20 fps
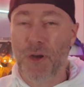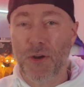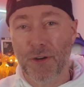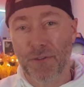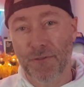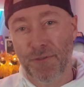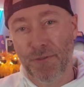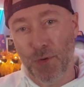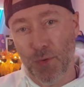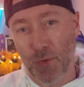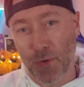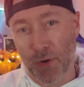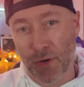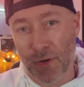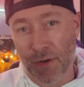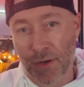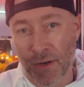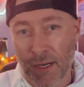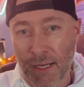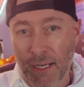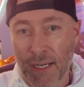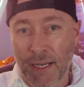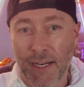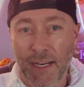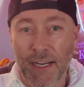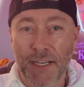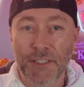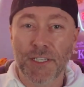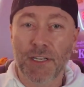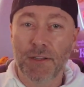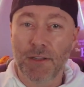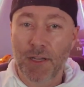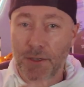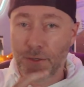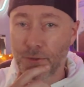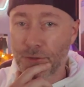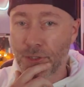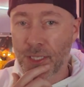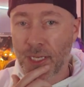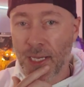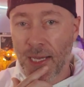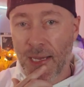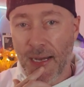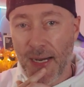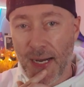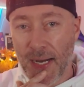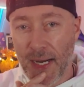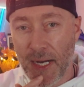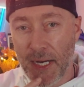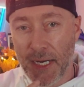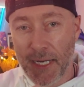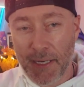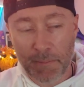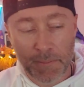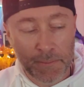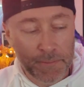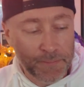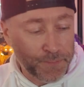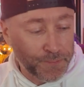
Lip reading: 4. It's close. But